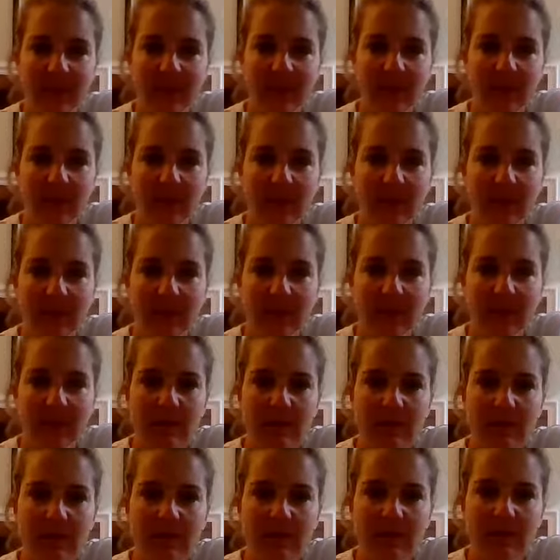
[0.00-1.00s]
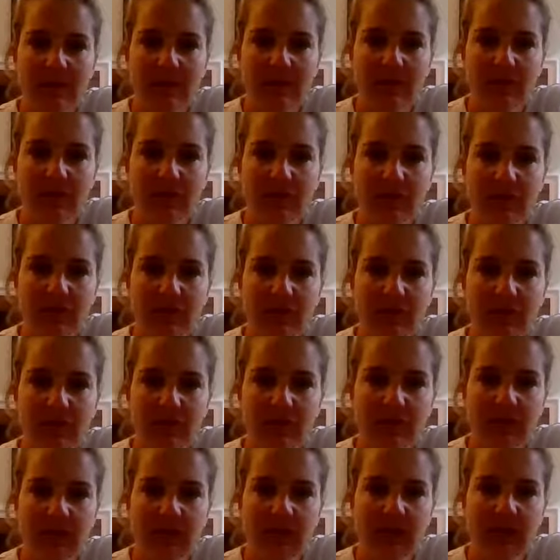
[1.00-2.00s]
And welcome, if you're just
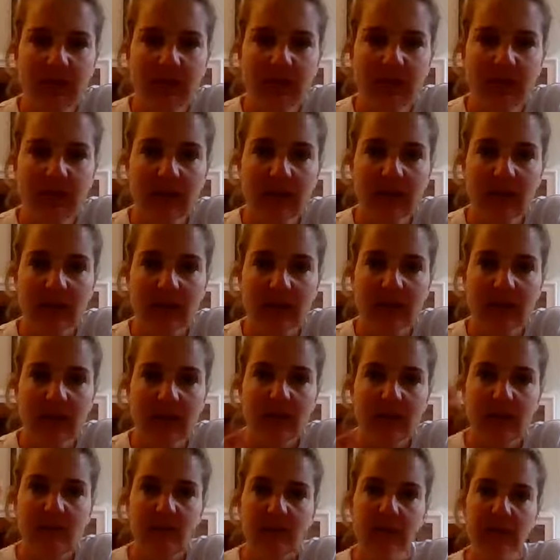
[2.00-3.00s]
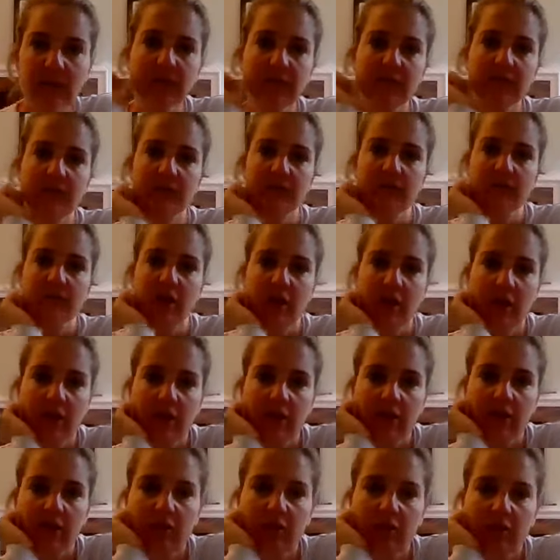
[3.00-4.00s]
joining. We're going to
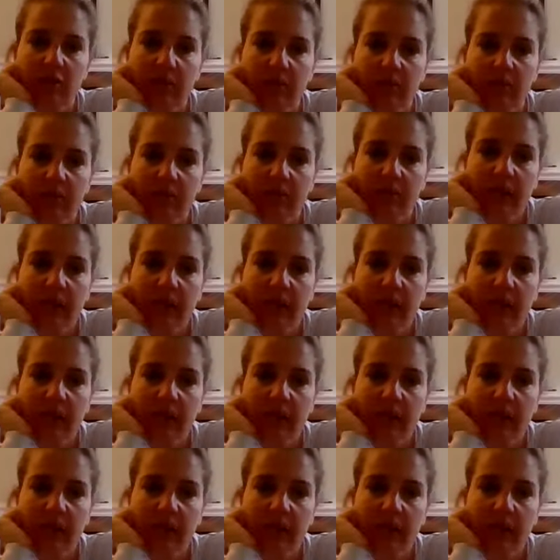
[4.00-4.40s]
start on